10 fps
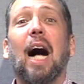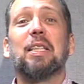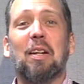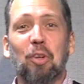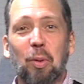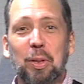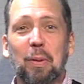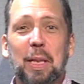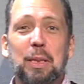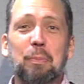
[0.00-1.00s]
How's everyone
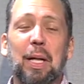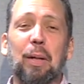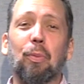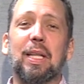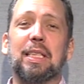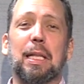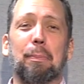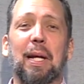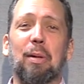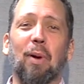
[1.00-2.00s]
doing? It's me, Whiskey
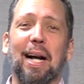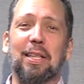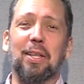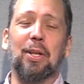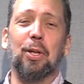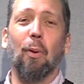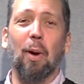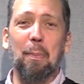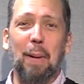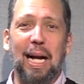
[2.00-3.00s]
Pete Wagner,
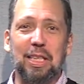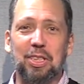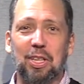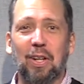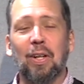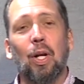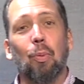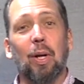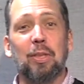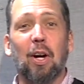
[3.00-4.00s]
your ambassador.
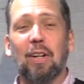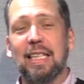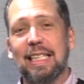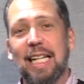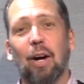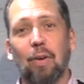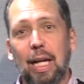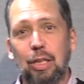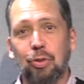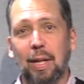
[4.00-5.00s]
We're talking
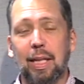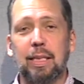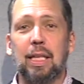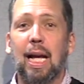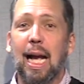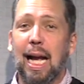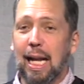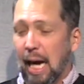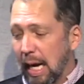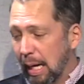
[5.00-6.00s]
tailgate drinks,
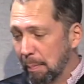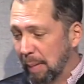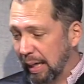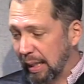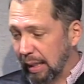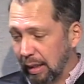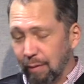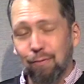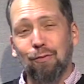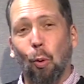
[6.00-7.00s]
and I am making the
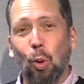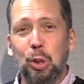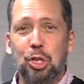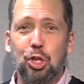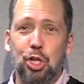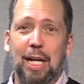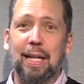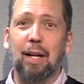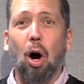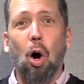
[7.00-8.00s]
Fords
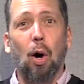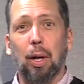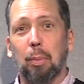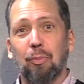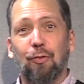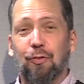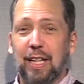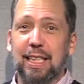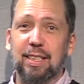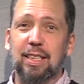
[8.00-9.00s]
Gin Autumn
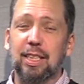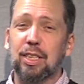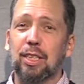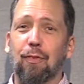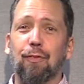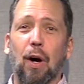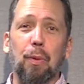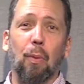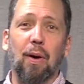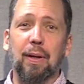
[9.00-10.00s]
Fizz. This is a
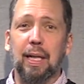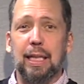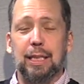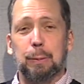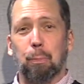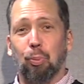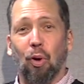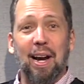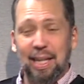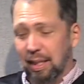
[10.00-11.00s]
fun one. It's
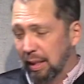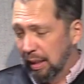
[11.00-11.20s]
bright,